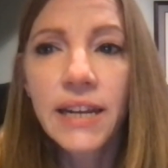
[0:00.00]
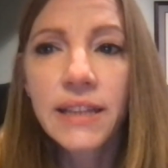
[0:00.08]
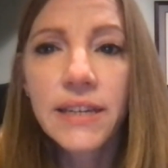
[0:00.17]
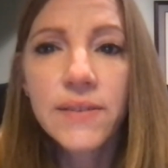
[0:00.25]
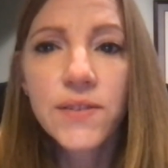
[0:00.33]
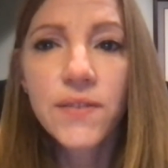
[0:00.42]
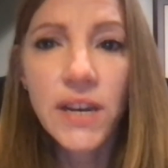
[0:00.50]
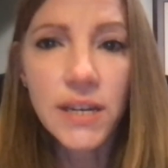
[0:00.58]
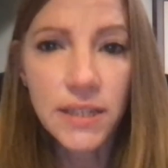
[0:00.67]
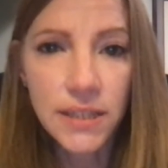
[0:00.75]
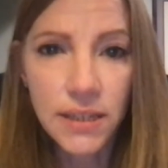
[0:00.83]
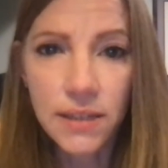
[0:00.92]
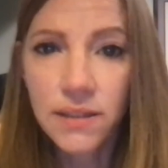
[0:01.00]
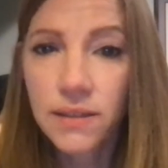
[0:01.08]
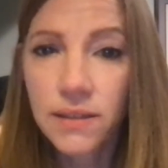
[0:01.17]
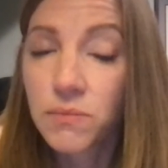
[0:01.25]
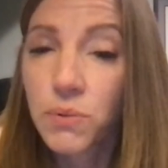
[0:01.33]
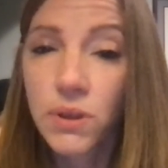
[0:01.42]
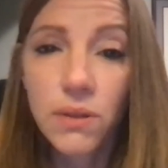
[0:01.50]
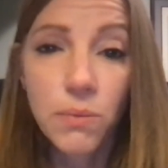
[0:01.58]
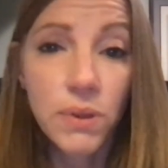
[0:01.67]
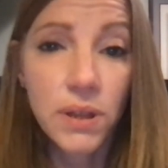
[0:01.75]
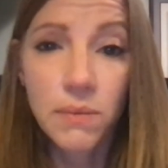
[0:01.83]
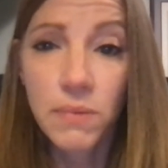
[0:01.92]
and it leaves vacancies
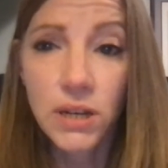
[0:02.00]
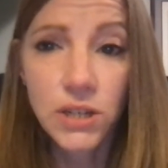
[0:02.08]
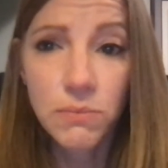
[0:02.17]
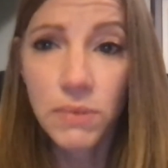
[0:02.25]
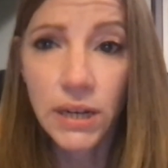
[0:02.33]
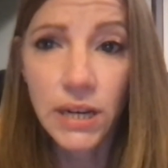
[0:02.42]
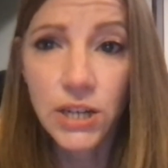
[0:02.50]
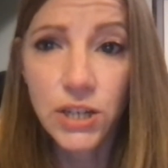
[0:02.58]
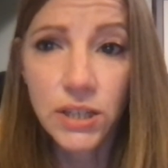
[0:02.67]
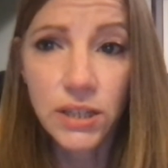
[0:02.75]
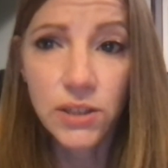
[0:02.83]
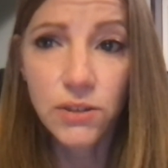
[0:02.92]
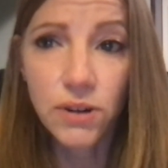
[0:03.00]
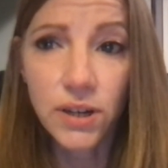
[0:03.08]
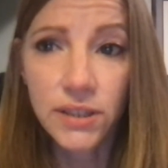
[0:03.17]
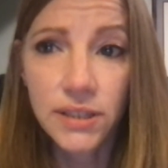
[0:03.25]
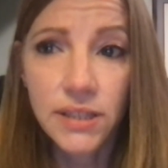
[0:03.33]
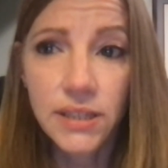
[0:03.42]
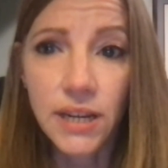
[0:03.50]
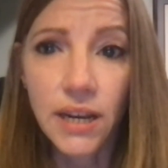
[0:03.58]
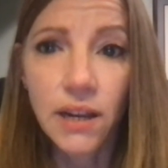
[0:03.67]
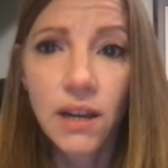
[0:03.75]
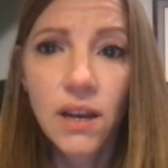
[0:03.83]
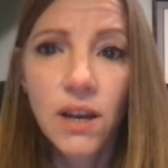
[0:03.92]
within many agencies across the
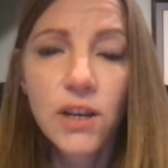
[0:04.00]
state.